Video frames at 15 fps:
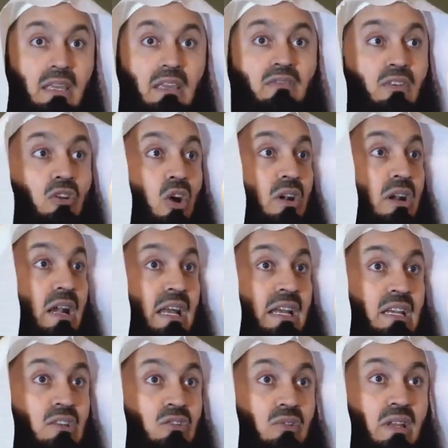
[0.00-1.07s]
even
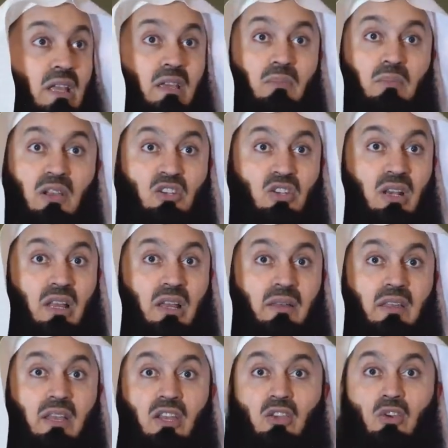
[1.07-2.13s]
online today, mashallah,